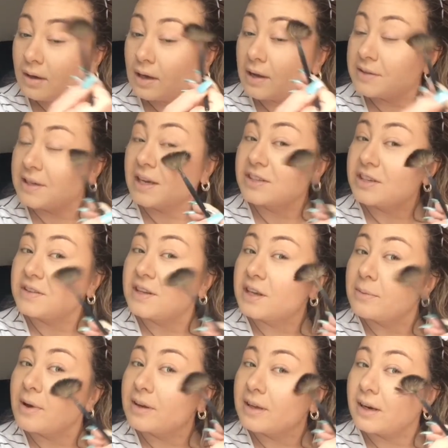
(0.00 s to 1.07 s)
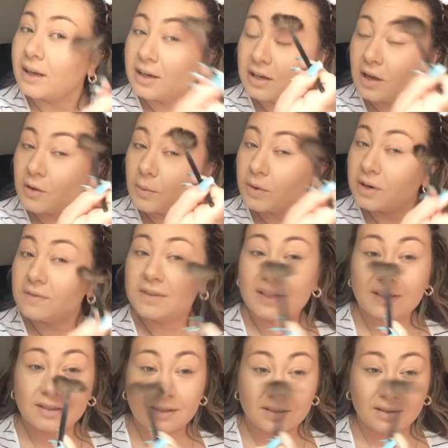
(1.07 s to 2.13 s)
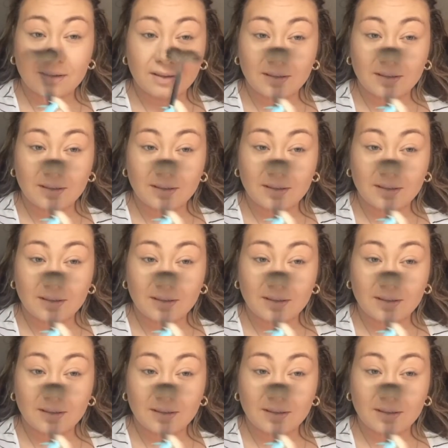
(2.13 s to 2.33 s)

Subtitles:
I was actually thinking about getting another one of these,